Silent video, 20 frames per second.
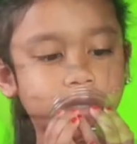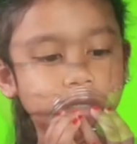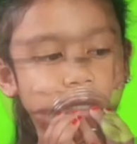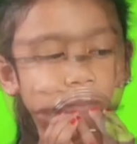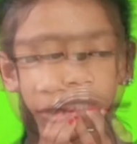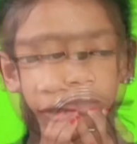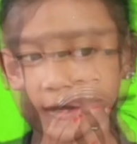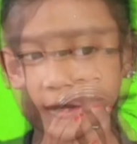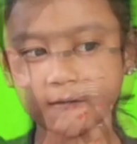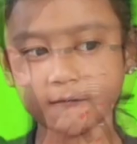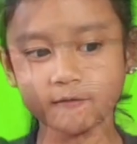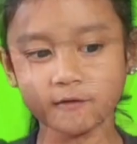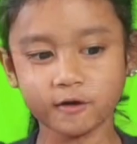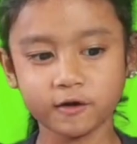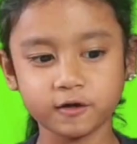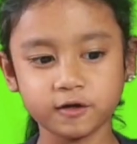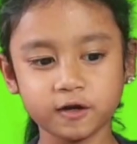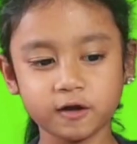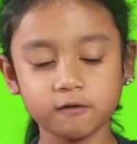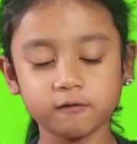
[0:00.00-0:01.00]
So now we
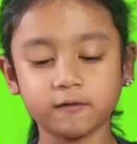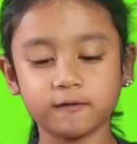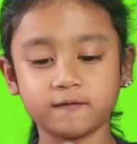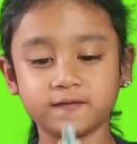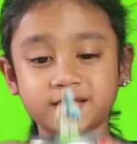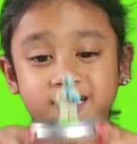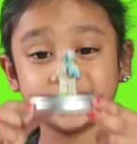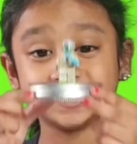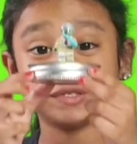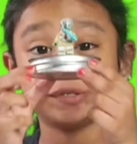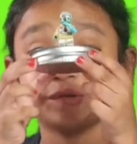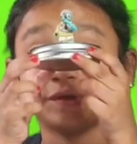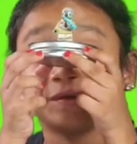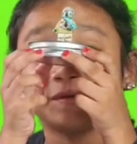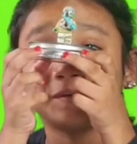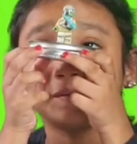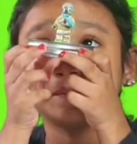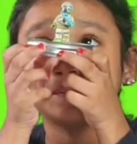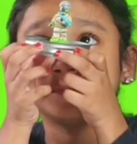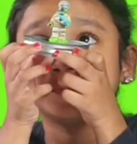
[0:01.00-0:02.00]
are done with this
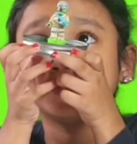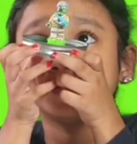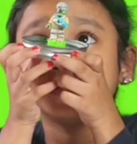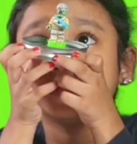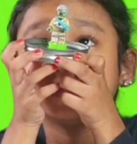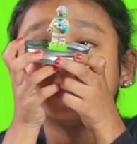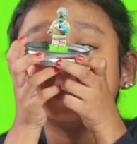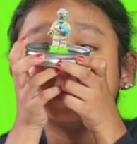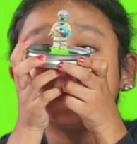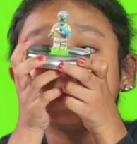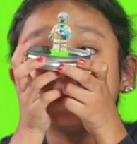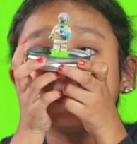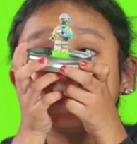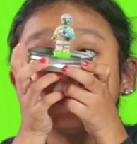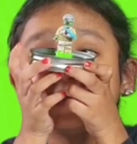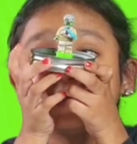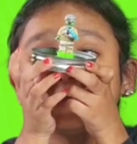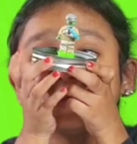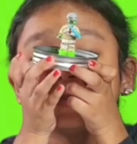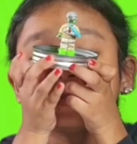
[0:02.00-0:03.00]
zombie.
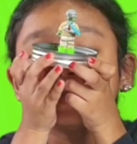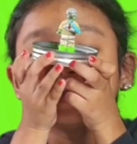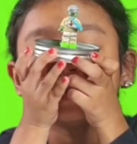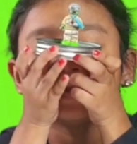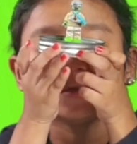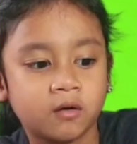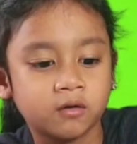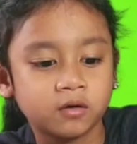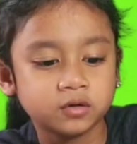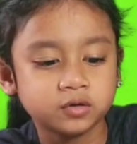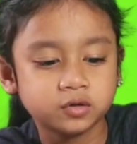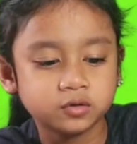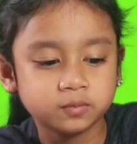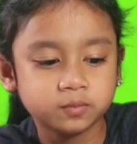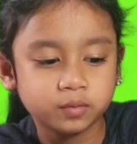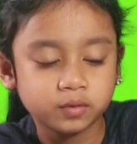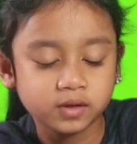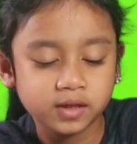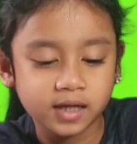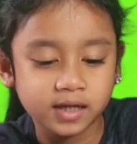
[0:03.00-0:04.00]
We're going to
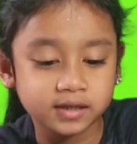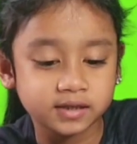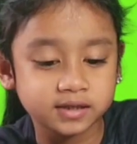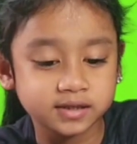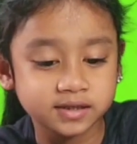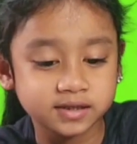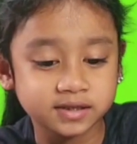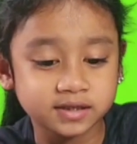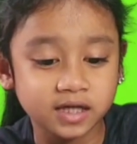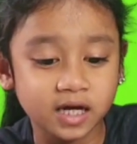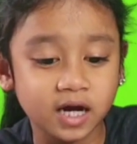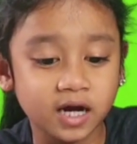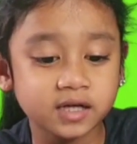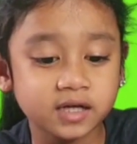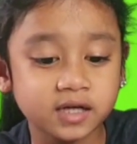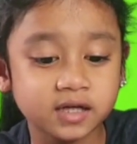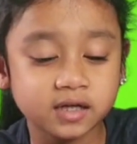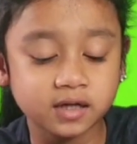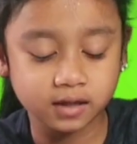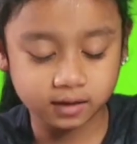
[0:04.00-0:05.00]
put at the
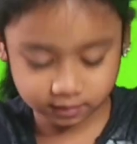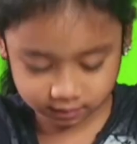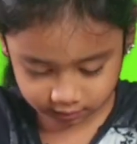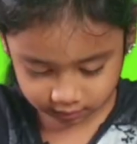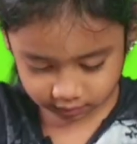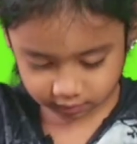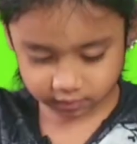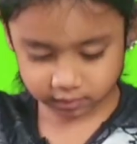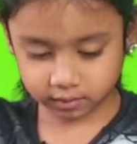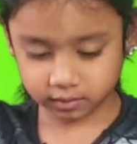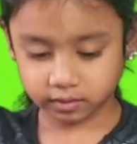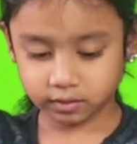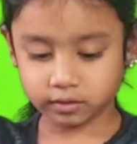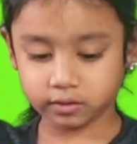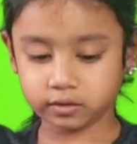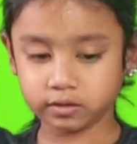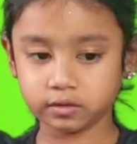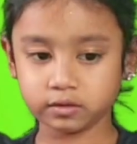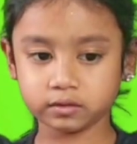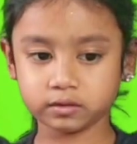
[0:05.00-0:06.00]
side
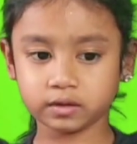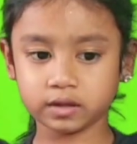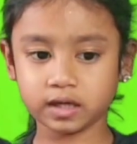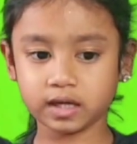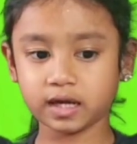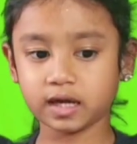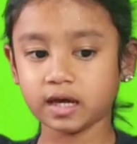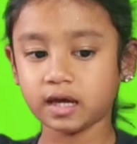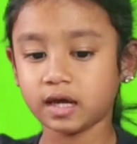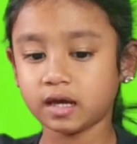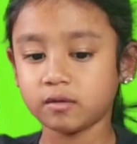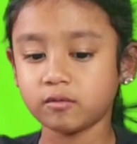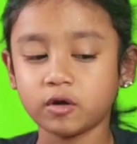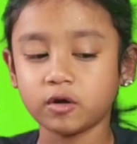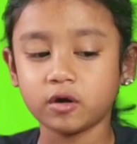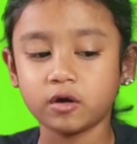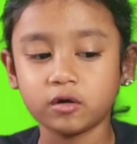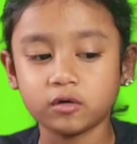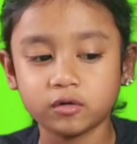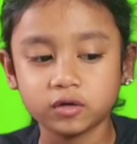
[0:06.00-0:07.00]
and we
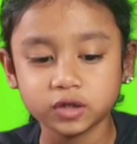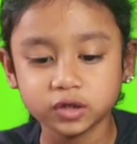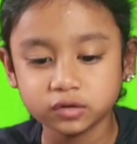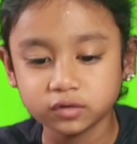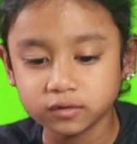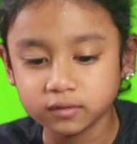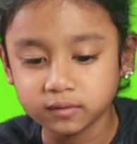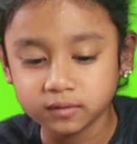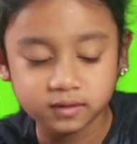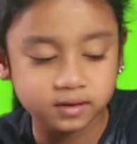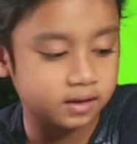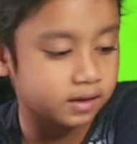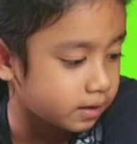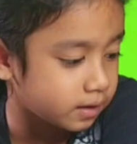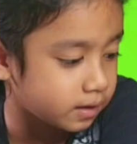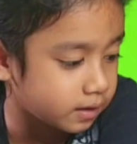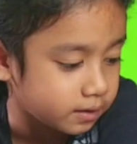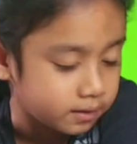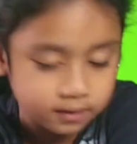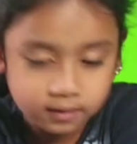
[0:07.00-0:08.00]
are going
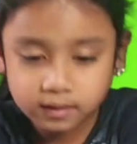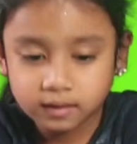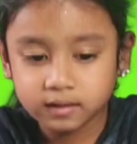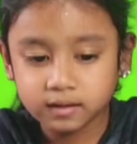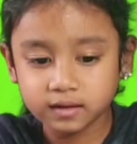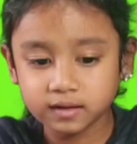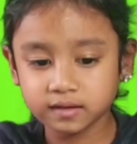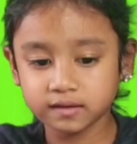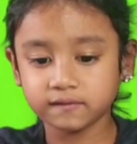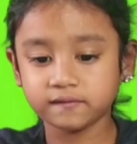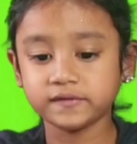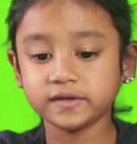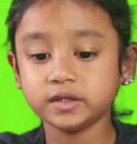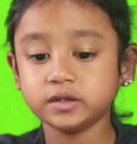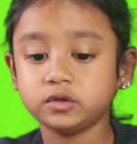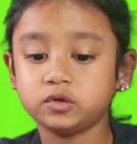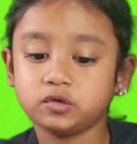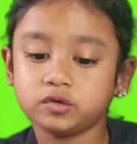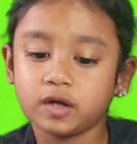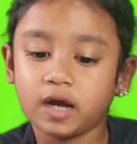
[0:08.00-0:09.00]
to leave
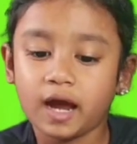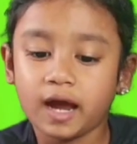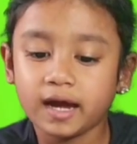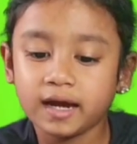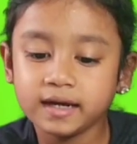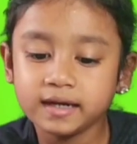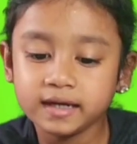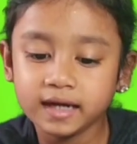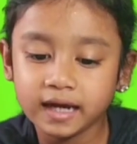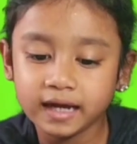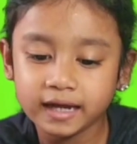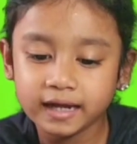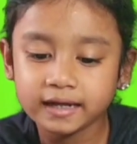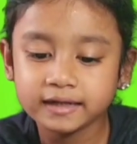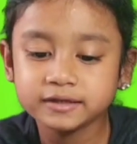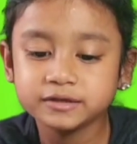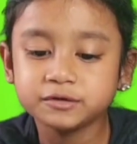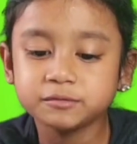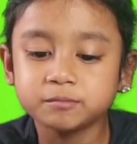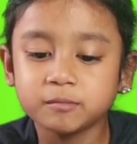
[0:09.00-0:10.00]
it dry
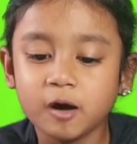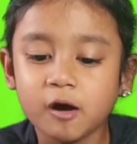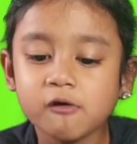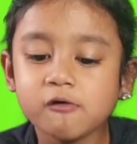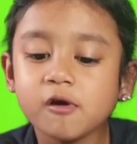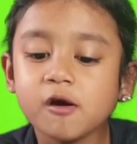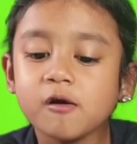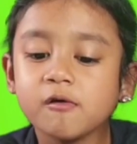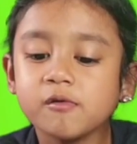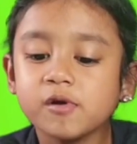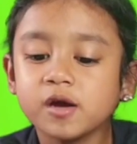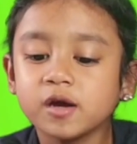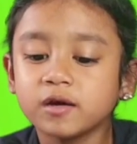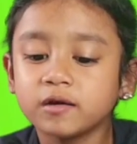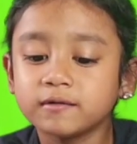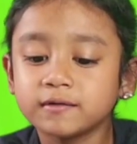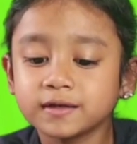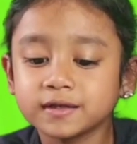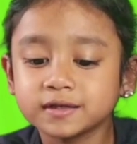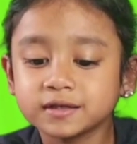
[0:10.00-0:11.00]
and tomorrow we
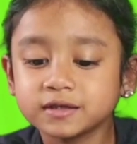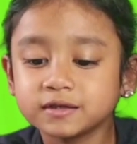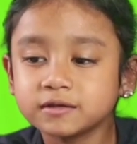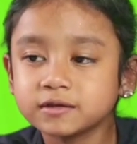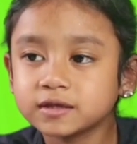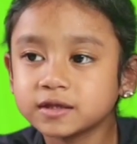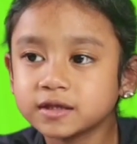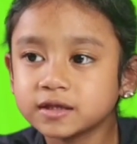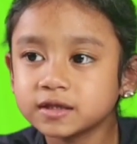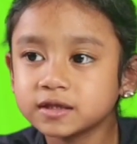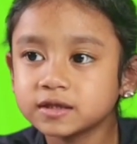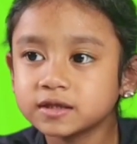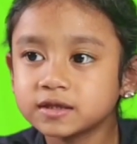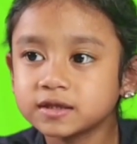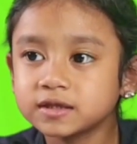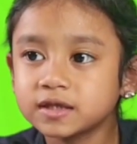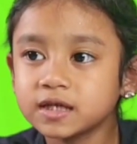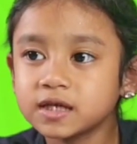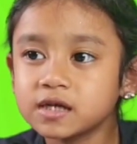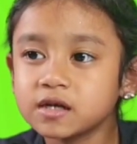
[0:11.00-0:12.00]
will
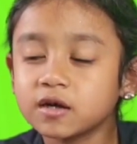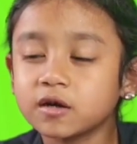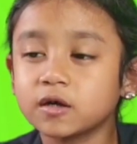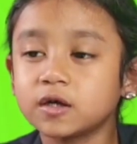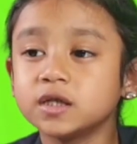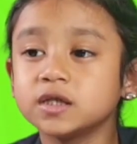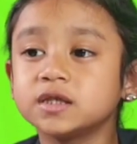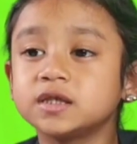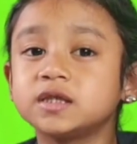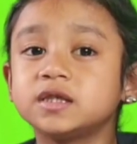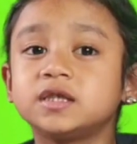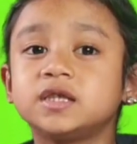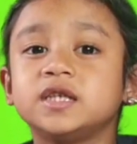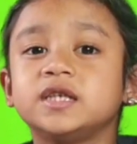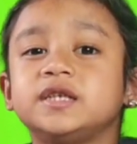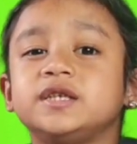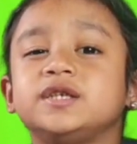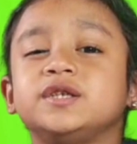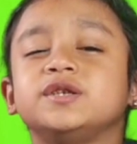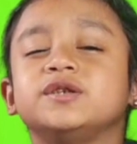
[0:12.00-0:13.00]
still
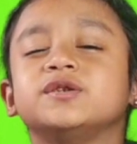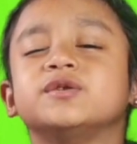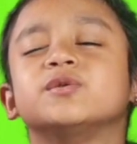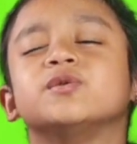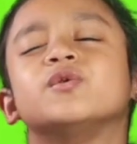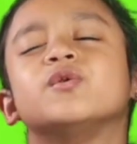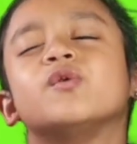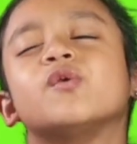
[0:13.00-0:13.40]
continue.